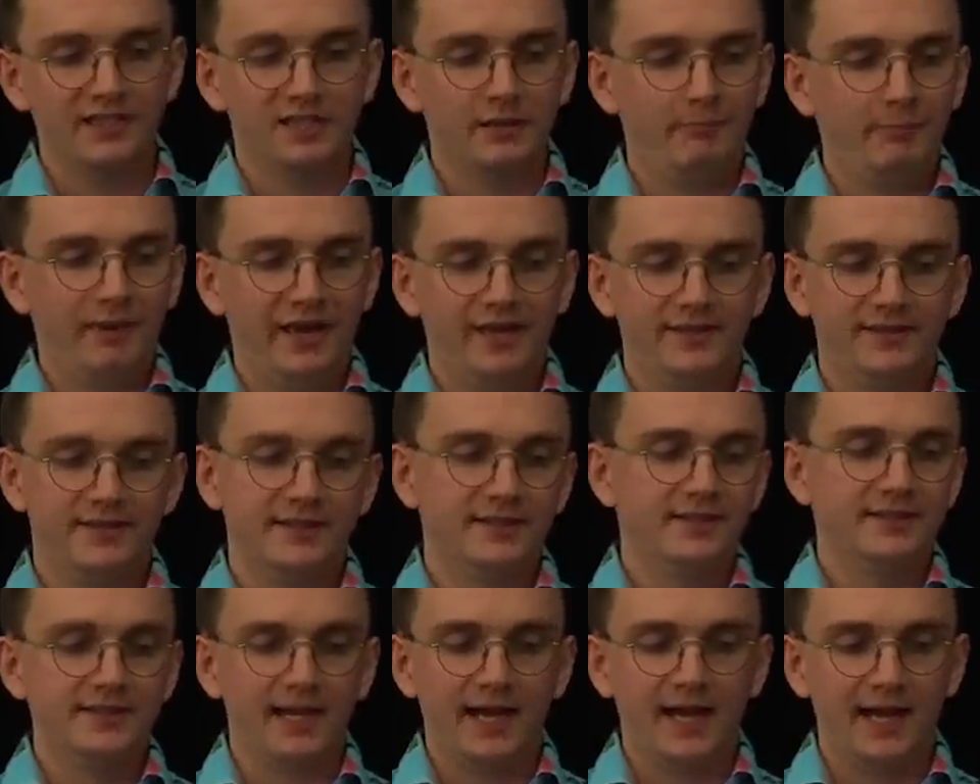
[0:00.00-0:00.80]
depends
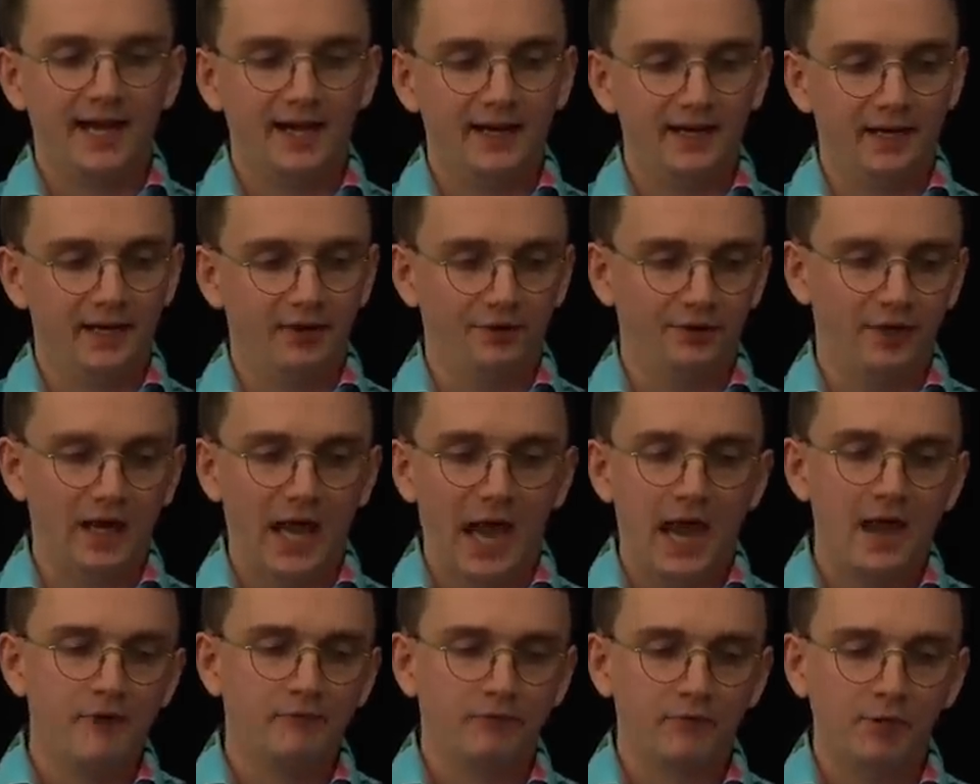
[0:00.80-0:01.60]
entirely on
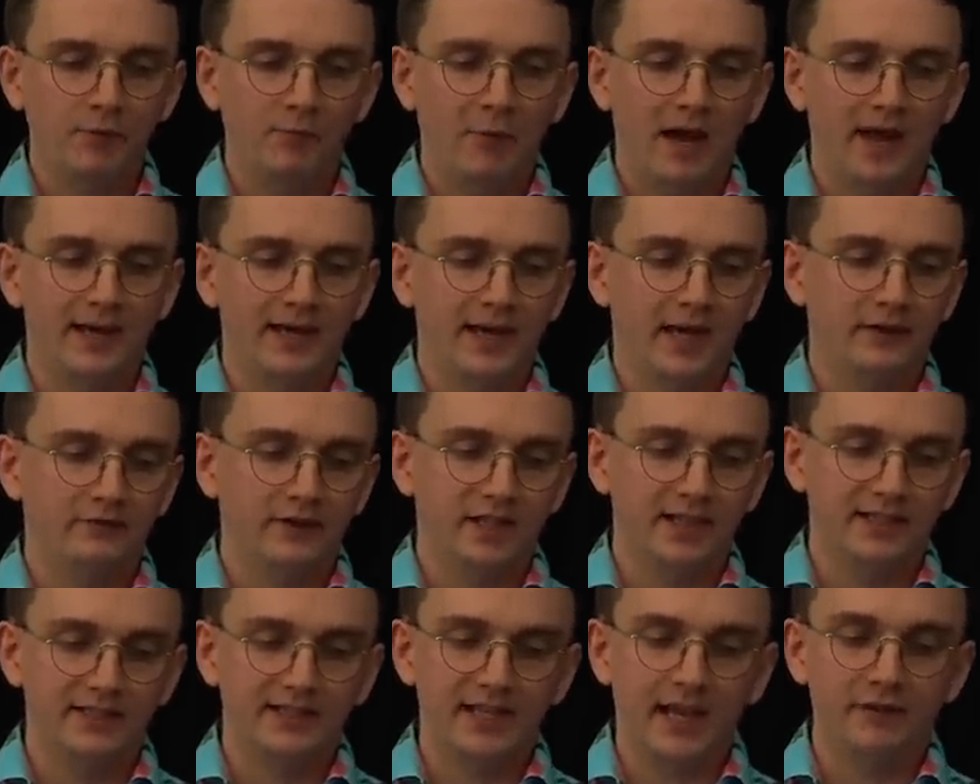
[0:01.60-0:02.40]
every man
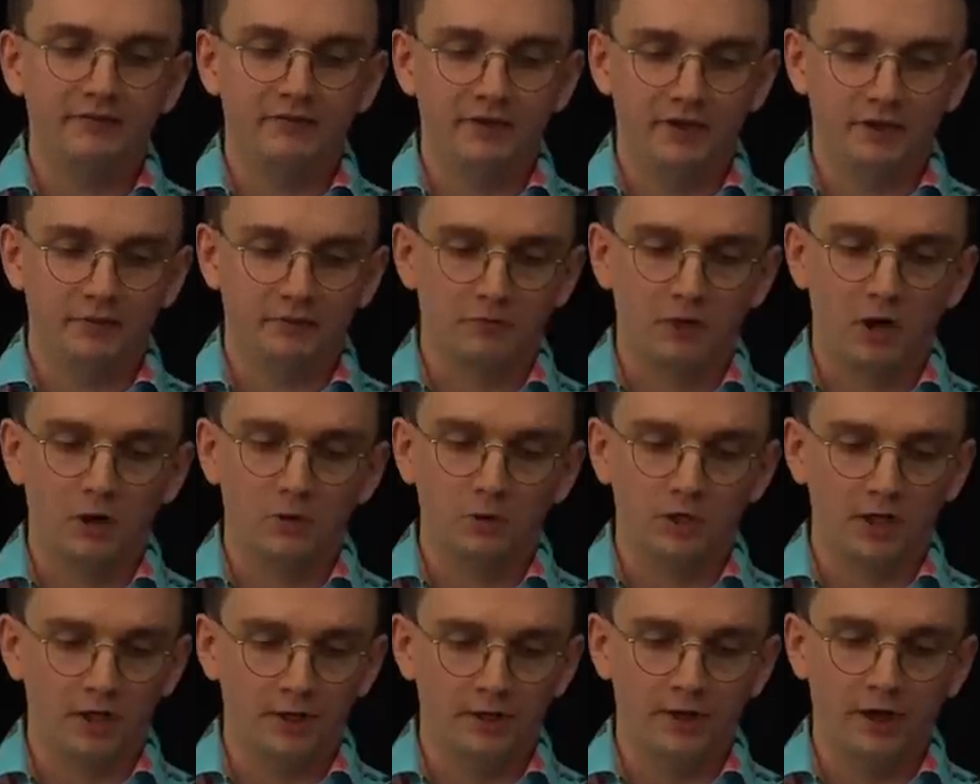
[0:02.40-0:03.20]
having a definite
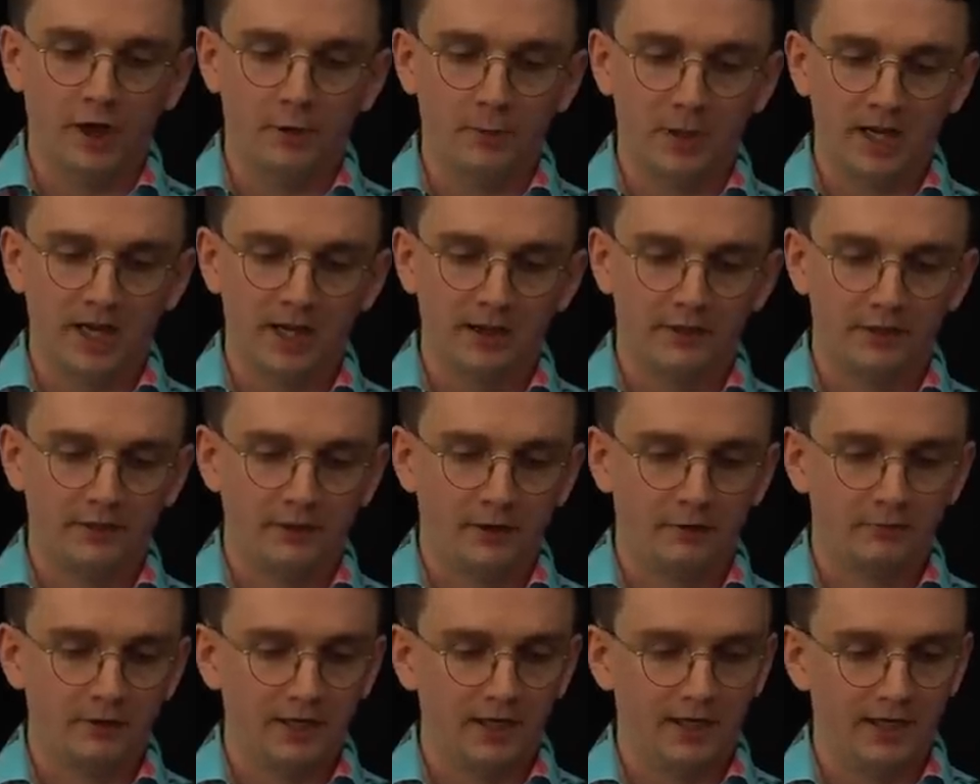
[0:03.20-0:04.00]
role and knowing it
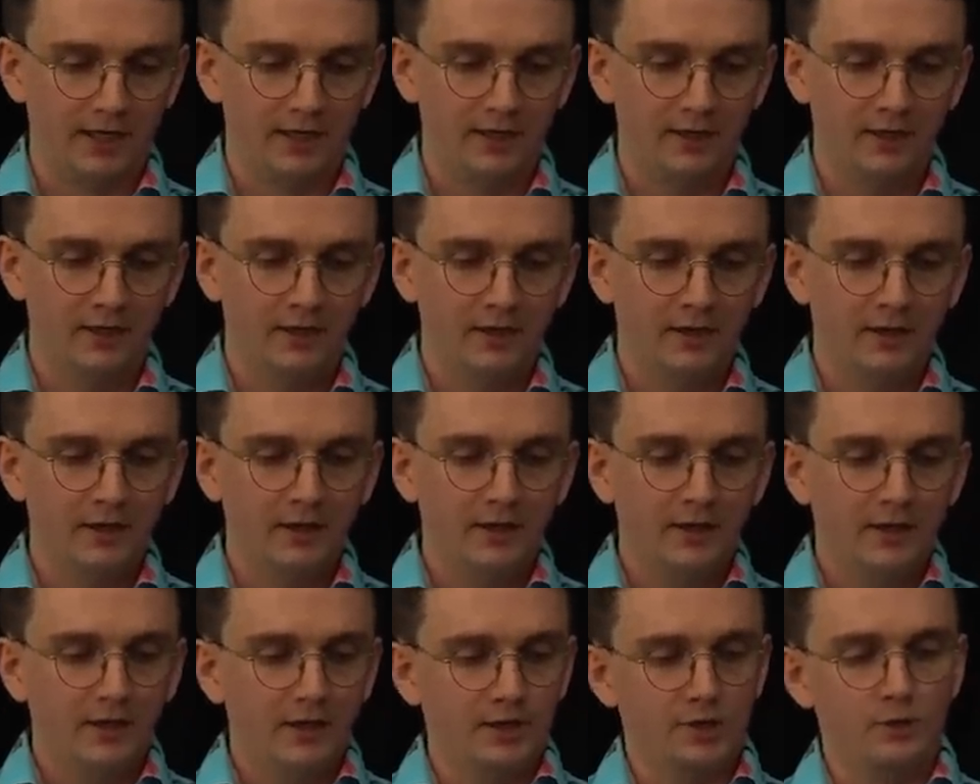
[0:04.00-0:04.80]
thoroughly,
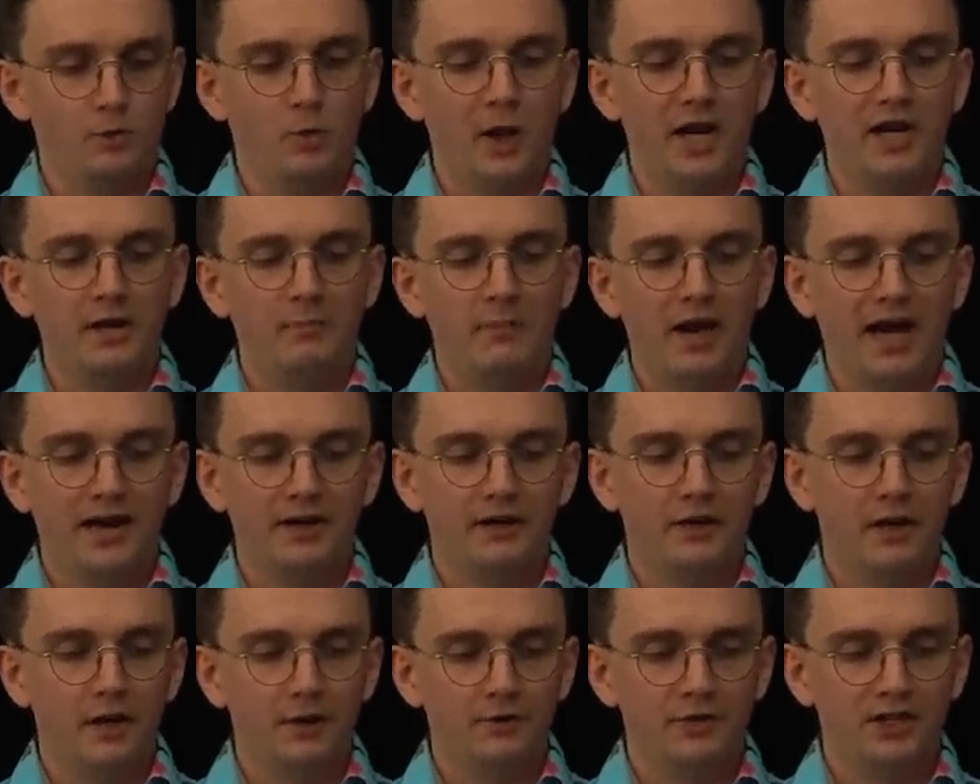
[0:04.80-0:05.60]
as when a
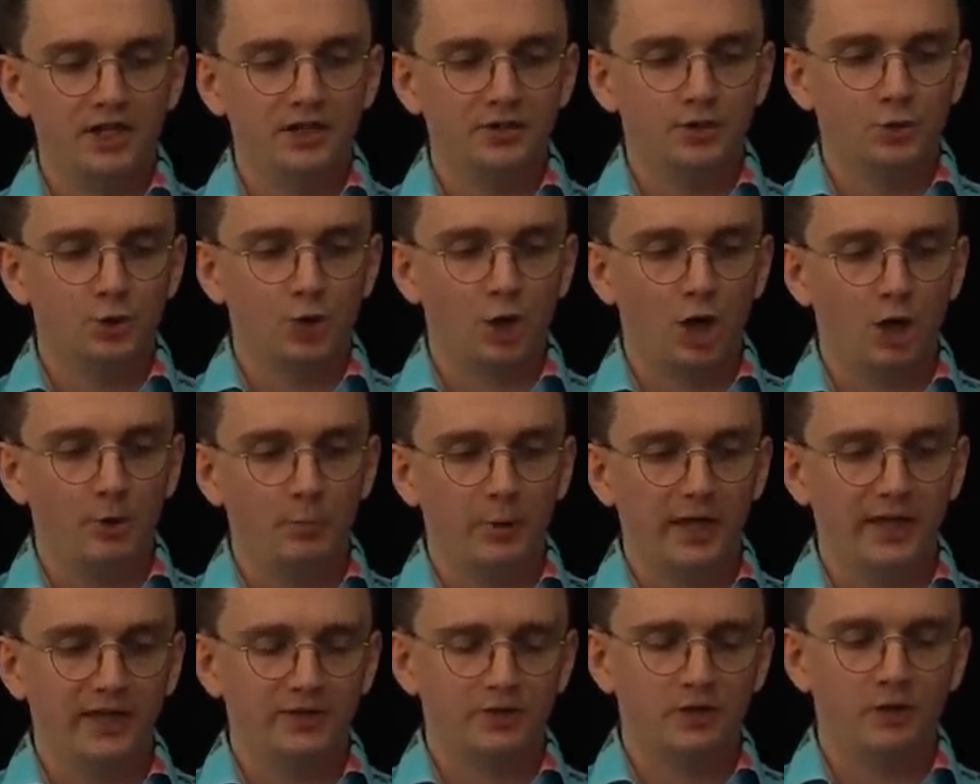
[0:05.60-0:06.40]
man knows his job,
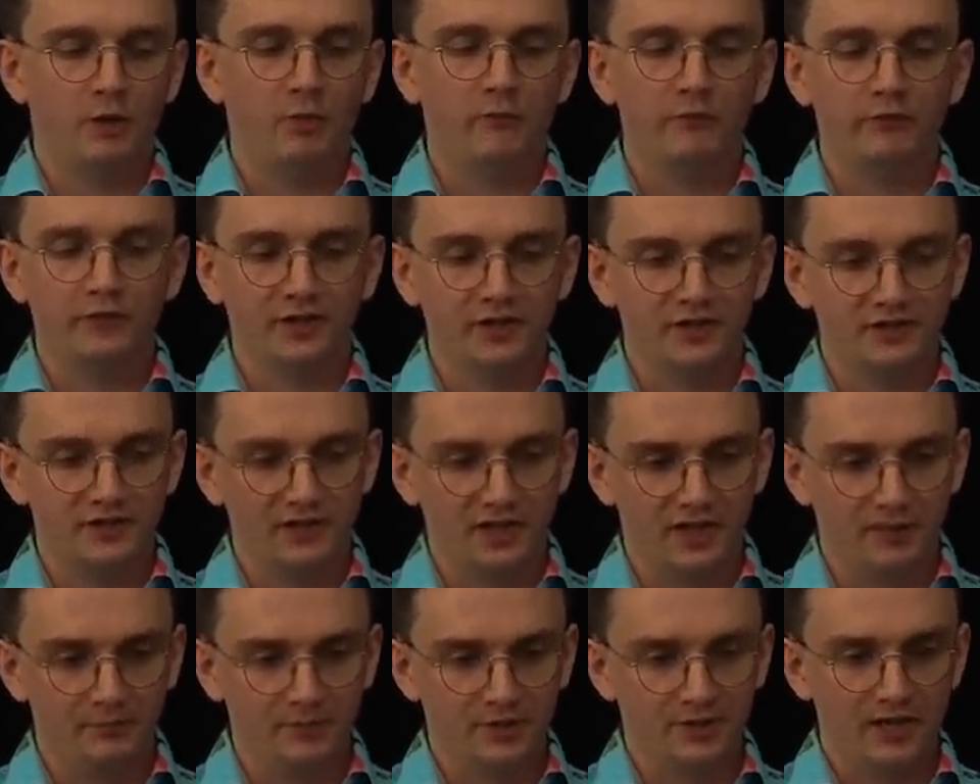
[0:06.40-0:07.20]
he has confidence
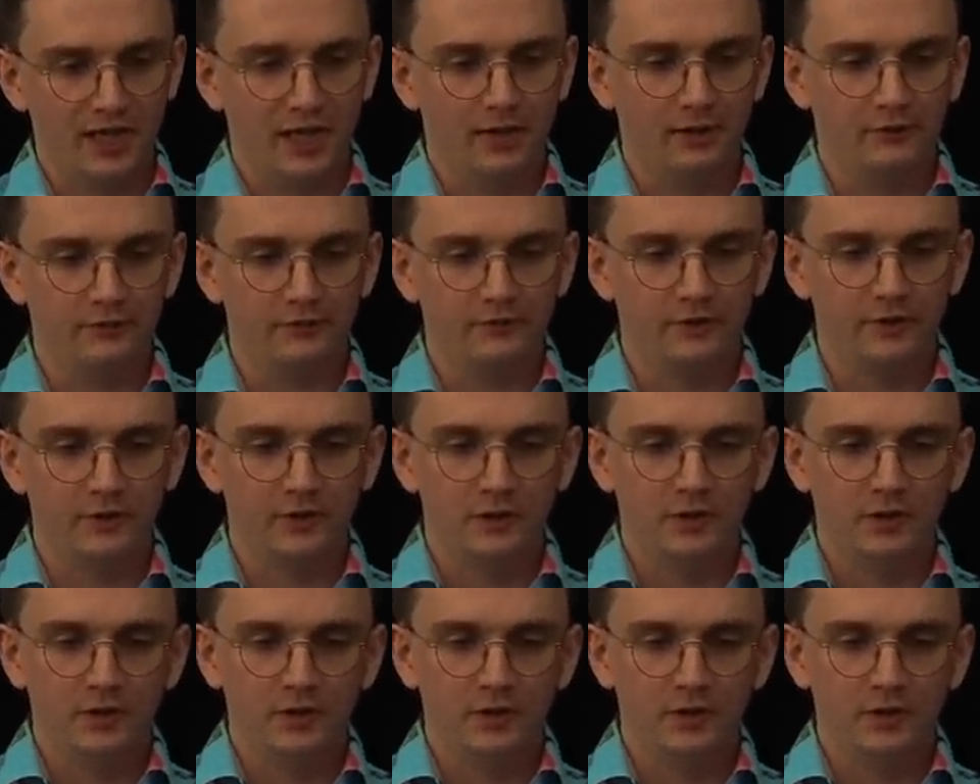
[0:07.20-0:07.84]
in himself.